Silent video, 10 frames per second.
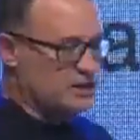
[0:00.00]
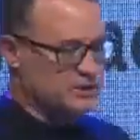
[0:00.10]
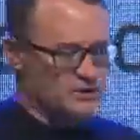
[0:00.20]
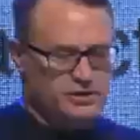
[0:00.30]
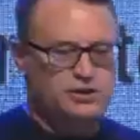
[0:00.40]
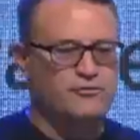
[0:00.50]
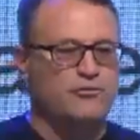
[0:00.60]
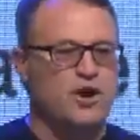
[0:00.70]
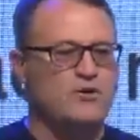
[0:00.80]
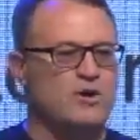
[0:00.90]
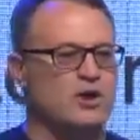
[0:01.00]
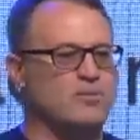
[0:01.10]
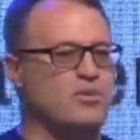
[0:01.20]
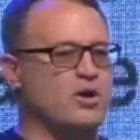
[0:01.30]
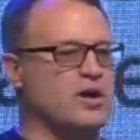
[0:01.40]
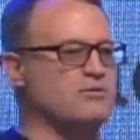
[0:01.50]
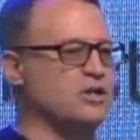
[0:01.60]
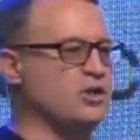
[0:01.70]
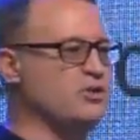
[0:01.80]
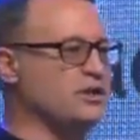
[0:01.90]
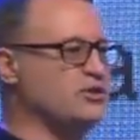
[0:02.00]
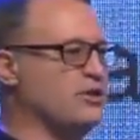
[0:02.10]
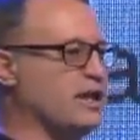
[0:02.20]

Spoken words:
So this is the Frayer model part I was alluding to